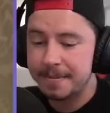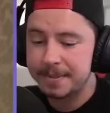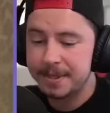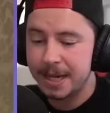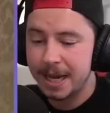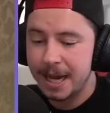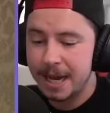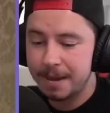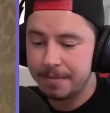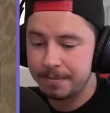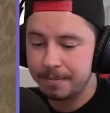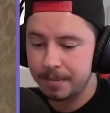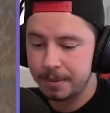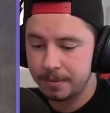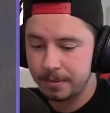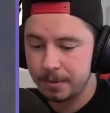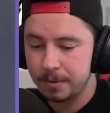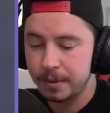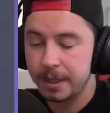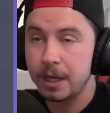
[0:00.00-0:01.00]
time.
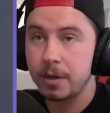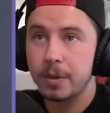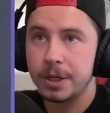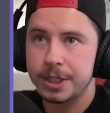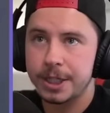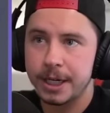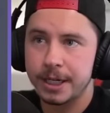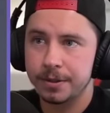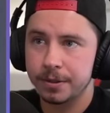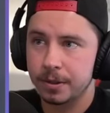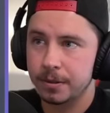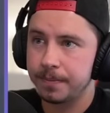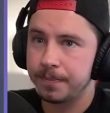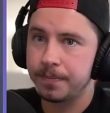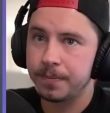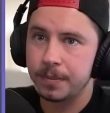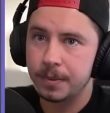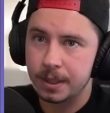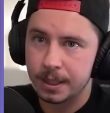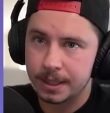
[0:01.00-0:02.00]
We got to watch Hydro.
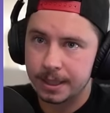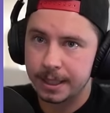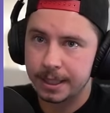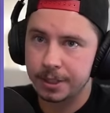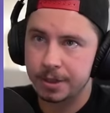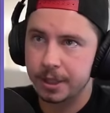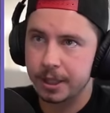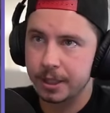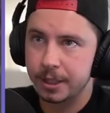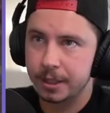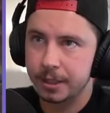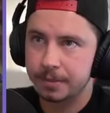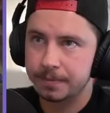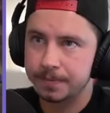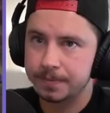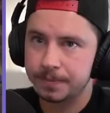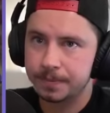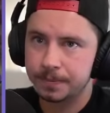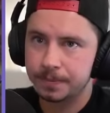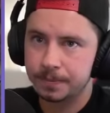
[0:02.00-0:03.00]
He's the E-Drag God.
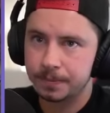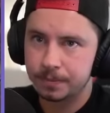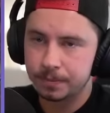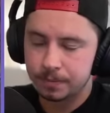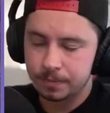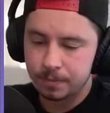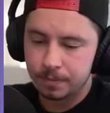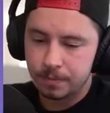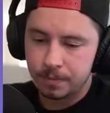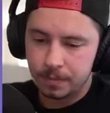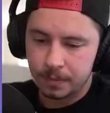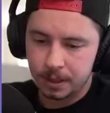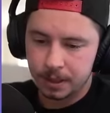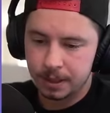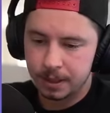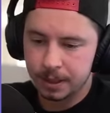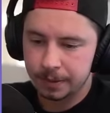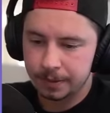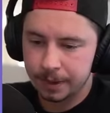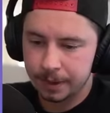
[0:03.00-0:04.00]

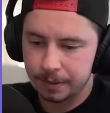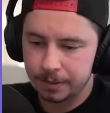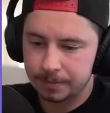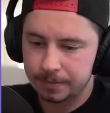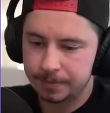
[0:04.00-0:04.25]
Here we go.